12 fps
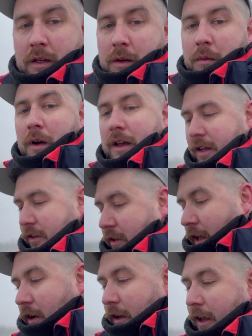why it is
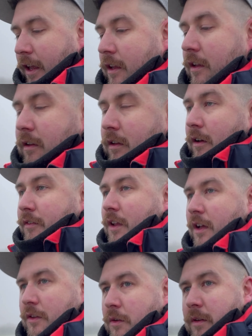that I've
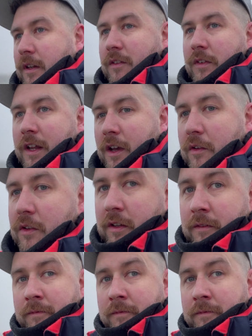started doing these videos,